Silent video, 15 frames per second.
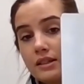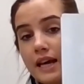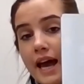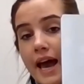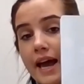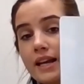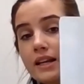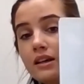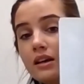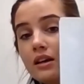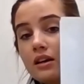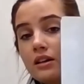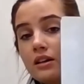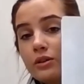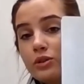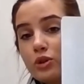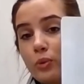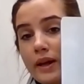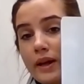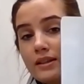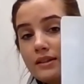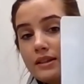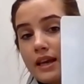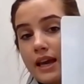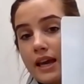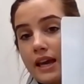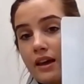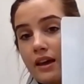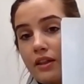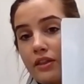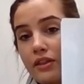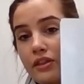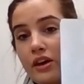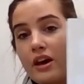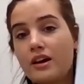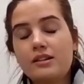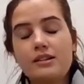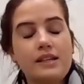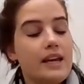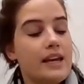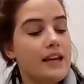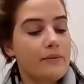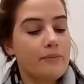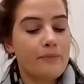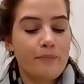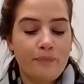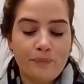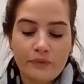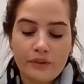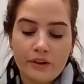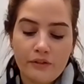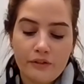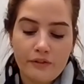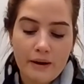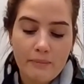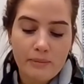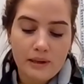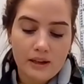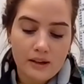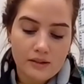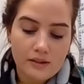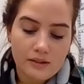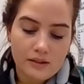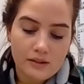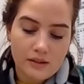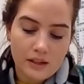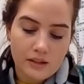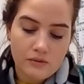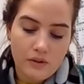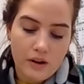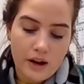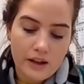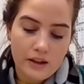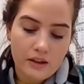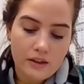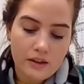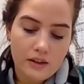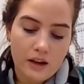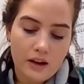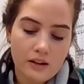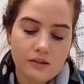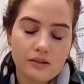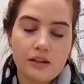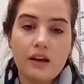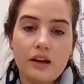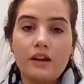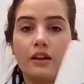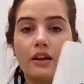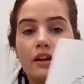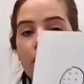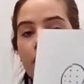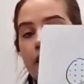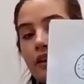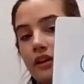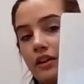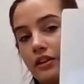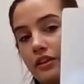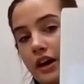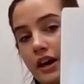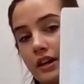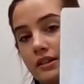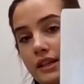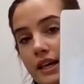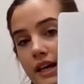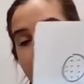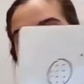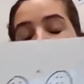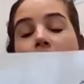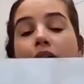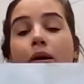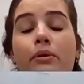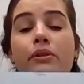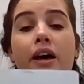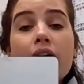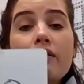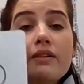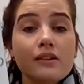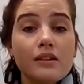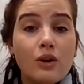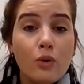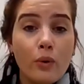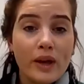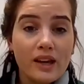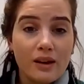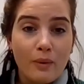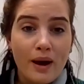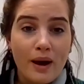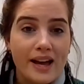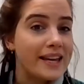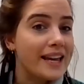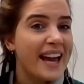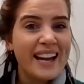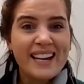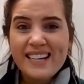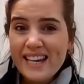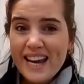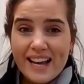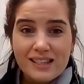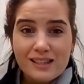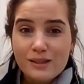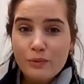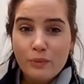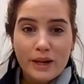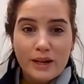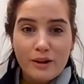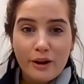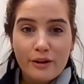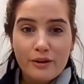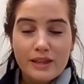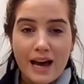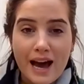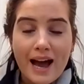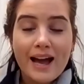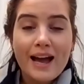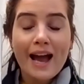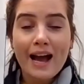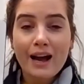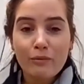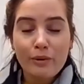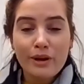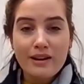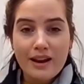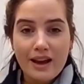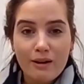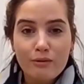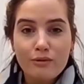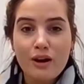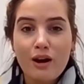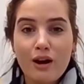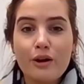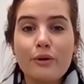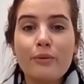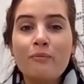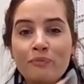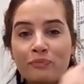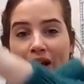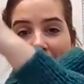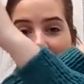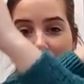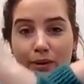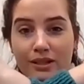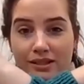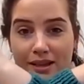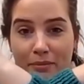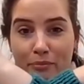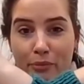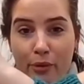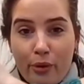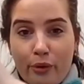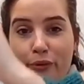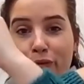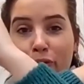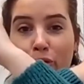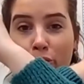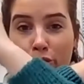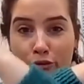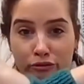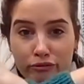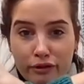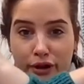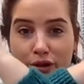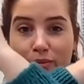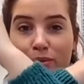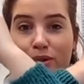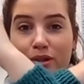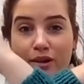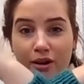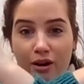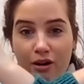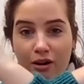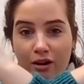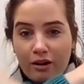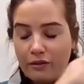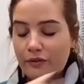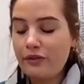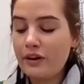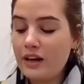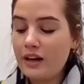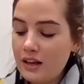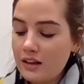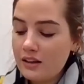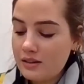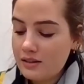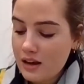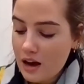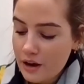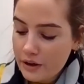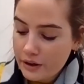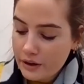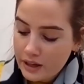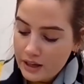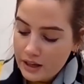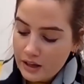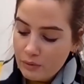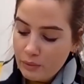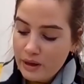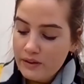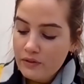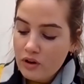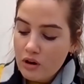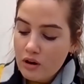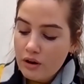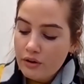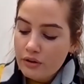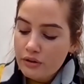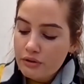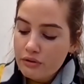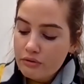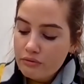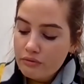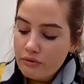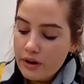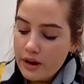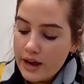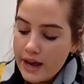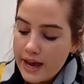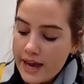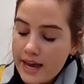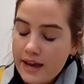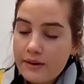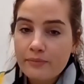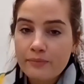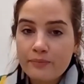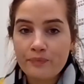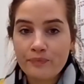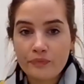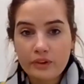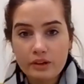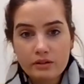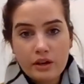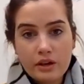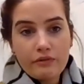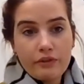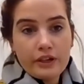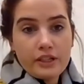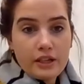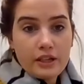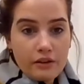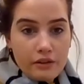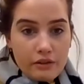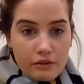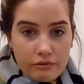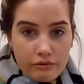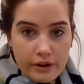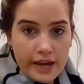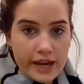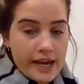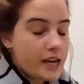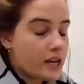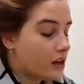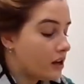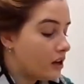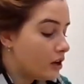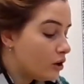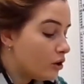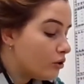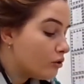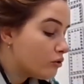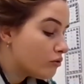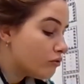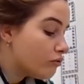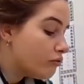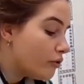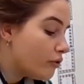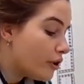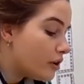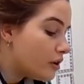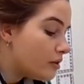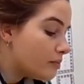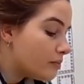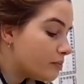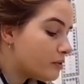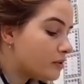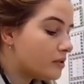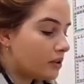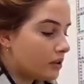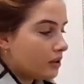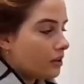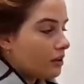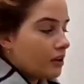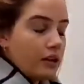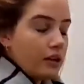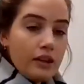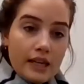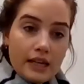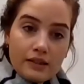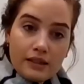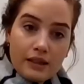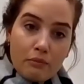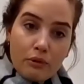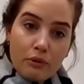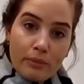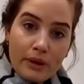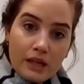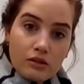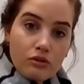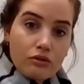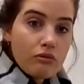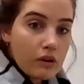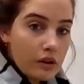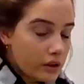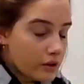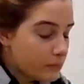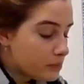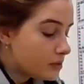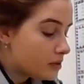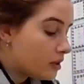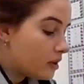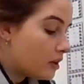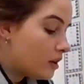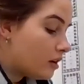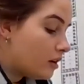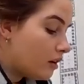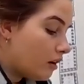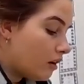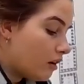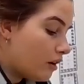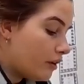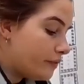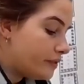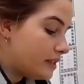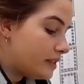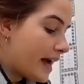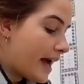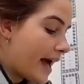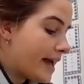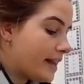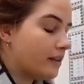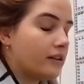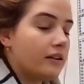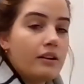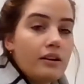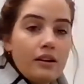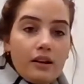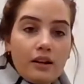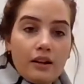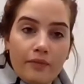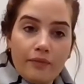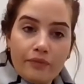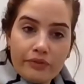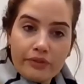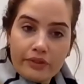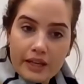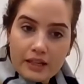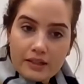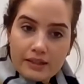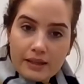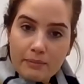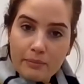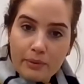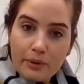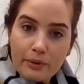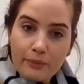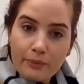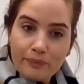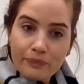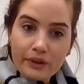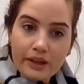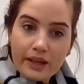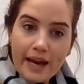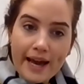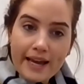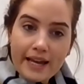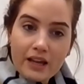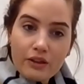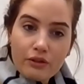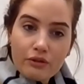10, 20, 30. Fabulous. That's right. The answer, 30. But there is a quicker way. And yes, we know that. And we now know our symbol for groups of. So we've got 3. So I've written 3 groups. This symbol means groups of 10. This symbol, okay?